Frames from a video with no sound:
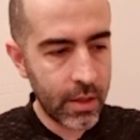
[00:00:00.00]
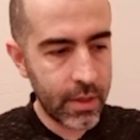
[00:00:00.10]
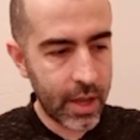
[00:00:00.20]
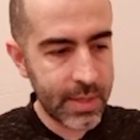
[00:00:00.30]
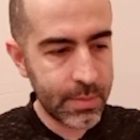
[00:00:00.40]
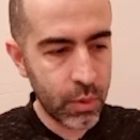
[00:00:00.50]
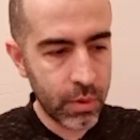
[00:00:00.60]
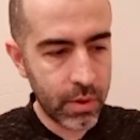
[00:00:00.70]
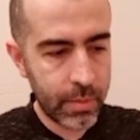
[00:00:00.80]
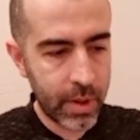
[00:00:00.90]
the
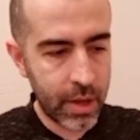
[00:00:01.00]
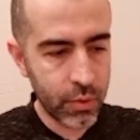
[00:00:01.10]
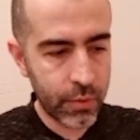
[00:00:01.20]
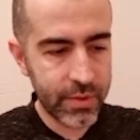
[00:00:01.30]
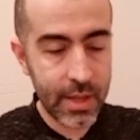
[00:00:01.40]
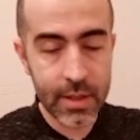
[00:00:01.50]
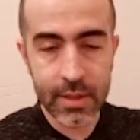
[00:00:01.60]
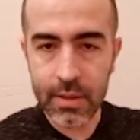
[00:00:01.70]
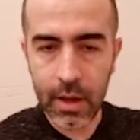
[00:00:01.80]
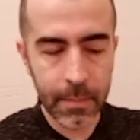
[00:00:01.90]
Explorer page of
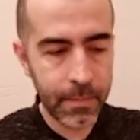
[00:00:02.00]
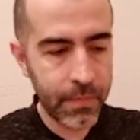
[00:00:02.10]
Celestia.